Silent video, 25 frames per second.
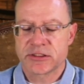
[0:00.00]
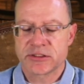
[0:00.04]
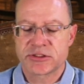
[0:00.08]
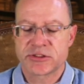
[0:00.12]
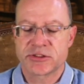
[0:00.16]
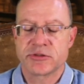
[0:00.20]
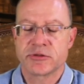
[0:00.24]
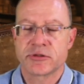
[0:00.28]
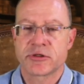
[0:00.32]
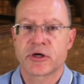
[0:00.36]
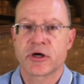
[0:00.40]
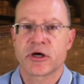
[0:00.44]

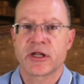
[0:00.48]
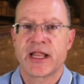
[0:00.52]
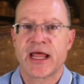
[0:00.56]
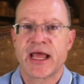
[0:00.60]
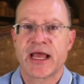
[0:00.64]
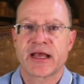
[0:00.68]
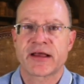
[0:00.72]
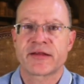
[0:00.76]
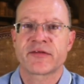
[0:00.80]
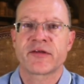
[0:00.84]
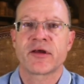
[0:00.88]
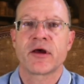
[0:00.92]
to
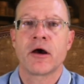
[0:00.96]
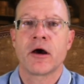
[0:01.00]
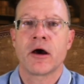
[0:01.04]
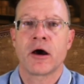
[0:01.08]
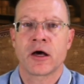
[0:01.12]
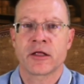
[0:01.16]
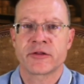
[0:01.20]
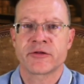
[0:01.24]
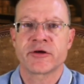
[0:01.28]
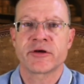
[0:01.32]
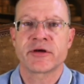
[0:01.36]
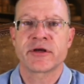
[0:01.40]
connect
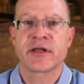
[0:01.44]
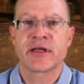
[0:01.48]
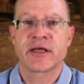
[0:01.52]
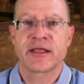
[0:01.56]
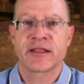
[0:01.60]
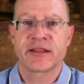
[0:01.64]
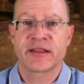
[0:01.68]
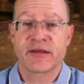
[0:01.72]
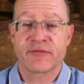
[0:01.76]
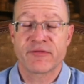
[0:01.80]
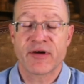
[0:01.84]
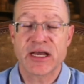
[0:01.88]
other
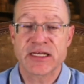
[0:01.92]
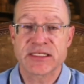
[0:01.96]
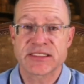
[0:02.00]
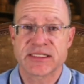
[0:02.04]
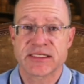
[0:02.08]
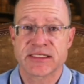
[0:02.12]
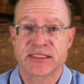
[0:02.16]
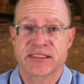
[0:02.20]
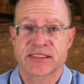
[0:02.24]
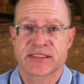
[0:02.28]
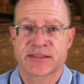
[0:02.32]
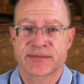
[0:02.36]

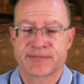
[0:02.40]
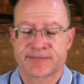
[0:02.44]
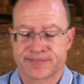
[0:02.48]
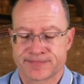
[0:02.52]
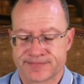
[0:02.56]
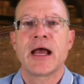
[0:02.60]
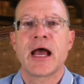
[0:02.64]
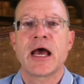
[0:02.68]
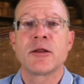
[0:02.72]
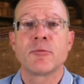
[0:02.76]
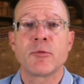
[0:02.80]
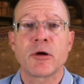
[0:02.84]
devices.
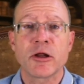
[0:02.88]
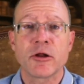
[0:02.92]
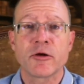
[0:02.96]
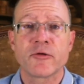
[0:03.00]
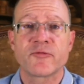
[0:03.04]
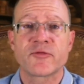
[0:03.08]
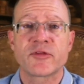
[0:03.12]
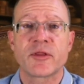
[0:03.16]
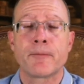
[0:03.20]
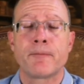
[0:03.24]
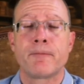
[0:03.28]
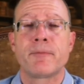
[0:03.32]
And one
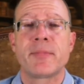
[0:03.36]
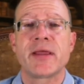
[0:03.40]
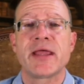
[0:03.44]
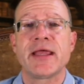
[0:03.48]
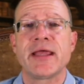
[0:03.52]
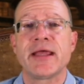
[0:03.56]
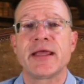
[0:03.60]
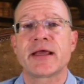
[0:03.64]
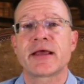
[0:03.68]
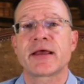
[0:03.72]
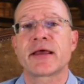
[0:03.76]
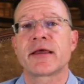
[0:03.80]
of the
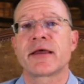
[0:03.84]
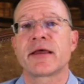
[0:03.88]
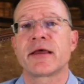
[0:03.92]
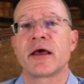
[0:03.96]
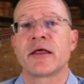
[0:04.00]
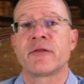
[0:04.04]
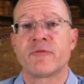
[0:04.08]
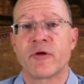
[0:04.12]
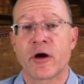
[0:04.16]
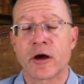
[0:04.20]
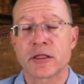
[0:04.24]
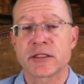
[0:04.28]
big
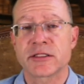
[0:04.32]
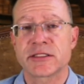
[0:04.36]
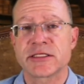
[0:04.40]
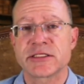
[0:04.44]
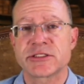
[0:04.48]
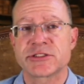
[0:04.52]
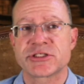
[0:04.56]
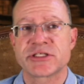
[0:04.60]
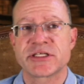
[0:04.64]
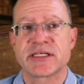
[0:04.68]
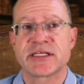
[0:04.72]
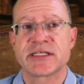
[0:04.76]

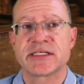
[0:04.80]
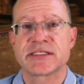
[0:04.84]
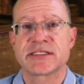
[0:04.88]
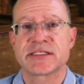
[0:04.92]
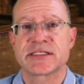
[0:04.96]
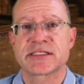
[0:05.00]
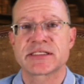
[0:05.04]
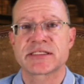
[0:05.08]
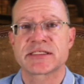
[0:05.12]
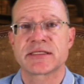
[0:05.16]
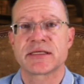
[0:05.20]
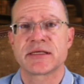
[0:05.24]

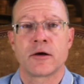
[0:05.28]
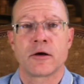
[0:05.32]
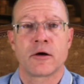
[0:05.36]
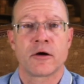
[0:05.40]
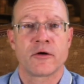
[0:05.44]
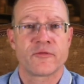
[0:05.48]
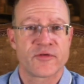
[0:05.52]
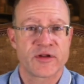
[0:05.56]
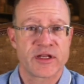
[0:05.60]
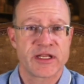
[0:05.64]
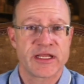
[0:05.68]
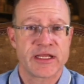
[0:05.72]
advantages
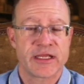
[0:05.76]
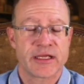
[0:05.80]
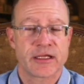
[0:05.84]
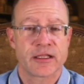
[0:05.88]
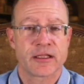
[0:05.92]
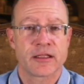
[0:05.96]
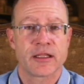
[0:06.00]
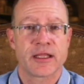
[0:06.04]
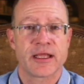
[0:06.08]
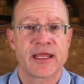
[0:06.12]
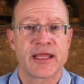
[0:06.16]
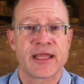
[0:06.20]
of an
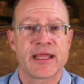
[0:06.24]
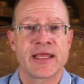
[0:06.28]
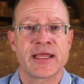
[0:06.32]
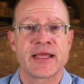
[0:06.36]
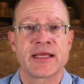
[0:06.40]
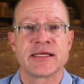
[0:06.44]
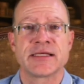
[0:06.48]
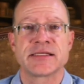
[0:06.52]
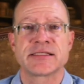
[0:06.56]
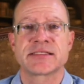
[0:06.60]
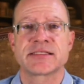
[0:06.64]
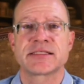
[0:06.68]
Eagle
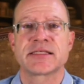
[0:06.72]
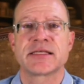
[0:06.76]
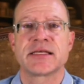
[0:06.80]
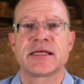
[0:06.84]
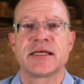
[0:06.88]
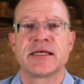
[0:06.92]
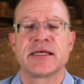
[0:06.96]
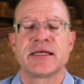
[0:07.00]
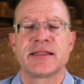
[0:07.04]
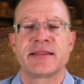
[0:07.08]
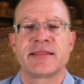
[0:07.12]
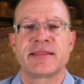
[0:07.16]
is
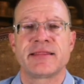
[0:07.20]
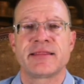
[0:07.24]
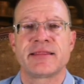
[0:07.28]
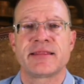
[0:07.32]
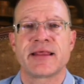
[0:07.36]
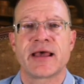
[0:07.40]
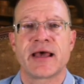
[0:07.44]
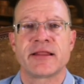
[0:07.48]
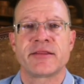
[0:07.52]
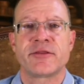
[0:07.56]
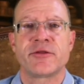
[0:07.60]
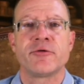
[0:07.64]

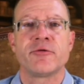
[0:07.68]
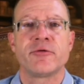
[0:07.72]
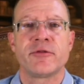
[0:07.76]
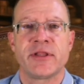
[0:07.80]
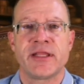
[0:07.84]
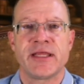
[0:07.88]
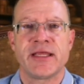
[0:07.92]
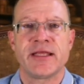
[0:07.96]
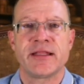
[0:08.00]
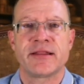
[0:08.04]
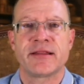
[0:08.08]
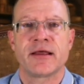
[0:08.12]
that you
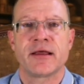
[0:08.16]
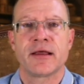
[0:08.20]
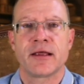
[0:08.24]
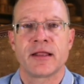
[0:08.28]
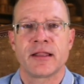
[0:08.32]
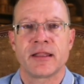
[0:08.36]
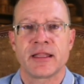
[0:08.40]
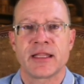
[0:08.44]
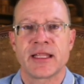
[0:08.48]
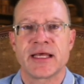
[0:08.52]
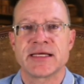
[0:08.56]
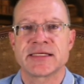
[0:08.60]
need
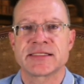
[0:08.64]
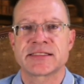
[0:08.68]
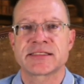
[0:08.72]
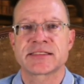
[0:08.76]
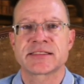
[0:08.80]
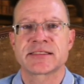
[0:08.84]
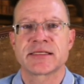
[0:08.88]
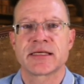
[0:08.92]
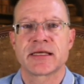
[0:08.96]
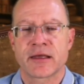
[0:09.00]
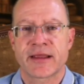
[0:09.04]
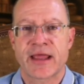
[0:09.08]

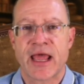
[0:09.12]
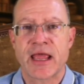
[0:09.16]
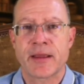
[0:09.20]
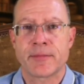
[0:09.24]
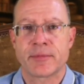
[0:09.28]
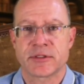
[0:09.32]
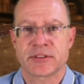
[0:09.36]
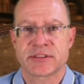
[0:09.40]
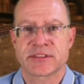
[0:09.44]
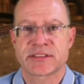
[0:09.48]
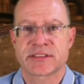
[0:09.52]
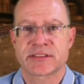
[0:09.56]
less
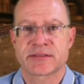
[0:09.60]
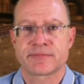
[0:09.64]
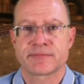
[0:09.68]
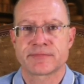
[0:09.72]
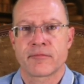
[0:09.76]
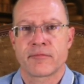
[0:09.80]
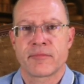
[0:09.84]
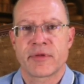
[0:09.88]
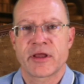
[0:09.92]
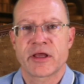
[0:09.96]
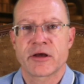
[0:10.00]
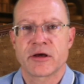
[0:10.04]
cables
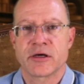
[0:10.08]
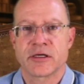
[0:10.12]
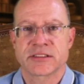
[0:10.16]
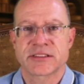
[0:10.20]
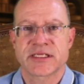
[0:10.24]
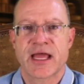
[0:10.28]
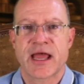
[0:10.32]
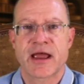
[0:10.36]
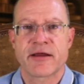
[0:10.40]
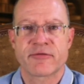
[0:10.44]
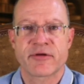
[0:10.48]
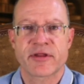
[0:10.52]

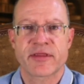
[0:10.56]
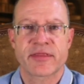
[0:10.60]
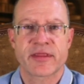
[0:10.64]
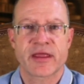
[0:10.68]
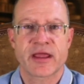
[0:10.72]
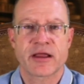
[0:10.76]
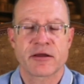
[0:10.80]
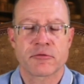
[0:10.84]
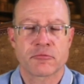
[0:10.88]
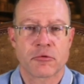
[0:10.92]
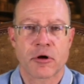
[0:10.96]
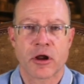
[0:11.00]
because
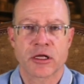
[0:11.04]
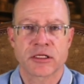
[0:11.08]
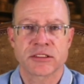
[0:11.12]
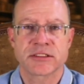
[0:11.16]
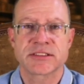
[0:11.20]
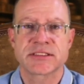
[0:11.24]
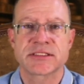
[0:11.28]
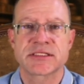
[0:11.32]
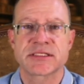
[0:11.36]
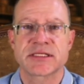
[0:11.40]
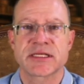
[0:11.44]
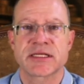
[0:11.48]
everything
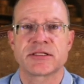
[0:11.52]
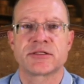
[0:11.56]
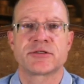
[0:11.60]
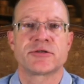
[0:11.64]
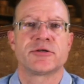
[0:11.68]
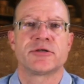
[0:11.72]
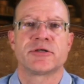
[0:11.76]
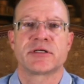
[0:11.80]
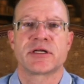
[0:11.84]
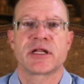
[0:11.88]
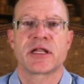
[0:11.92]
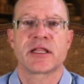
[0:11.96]
runs
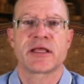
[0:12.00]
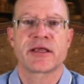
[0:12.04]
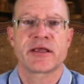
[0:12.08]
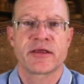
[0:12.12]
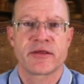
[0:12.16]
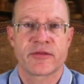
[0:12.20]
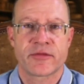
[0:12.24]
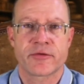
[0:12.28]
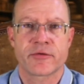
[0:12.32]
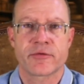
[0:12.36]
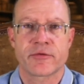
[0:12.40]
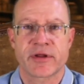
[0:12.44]
internally
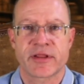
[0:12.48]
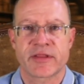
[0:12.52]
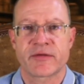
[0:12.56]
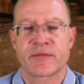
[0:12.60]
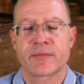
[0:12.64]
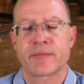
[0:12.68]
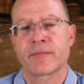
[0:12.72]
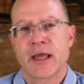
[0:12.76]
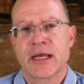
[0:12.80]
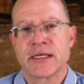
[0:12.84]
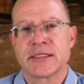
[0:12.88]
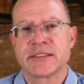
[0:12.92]
through it.
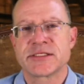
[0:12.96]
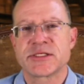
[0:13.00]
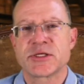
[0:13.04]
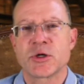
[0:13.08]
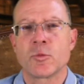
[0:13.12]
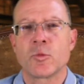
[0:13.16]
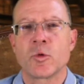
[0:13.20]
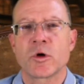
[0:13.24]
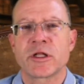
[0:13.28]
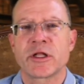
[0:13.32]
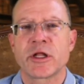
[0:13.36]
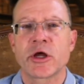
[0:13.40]
And so
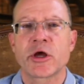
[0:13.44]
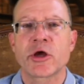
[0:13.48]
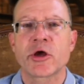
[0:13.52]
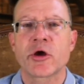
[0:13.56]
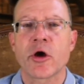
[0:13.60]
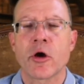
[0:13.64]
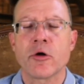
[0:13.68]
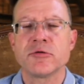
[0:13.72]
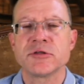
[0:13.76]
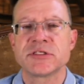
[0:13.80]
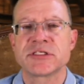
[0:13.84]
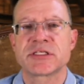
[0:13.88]
what the
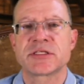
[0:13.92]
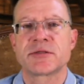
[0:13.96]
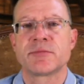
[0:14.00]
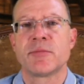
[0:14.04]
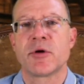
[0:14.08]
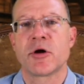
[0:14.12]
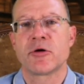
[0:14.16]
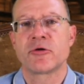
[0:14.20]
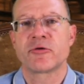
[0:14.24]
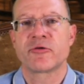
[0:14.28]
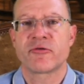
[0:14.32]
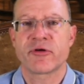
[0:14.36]
ghost
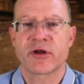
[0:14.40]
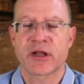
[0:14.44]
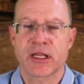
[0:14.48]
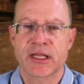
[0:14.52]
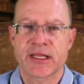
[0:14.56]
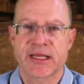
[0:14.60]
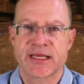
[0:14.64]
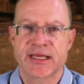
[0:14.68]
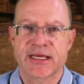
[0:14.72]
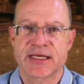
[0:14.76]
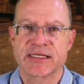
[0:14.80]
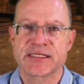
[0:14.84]
mode
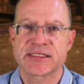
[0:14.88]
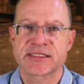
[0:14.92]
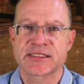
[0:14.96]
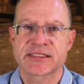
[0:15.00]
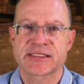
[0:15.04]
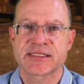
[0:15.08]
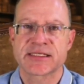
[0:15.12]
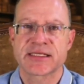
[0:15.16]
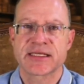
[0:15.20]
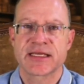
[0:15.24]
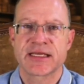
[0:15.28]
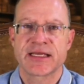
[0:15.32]
really
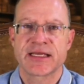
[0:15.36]
is,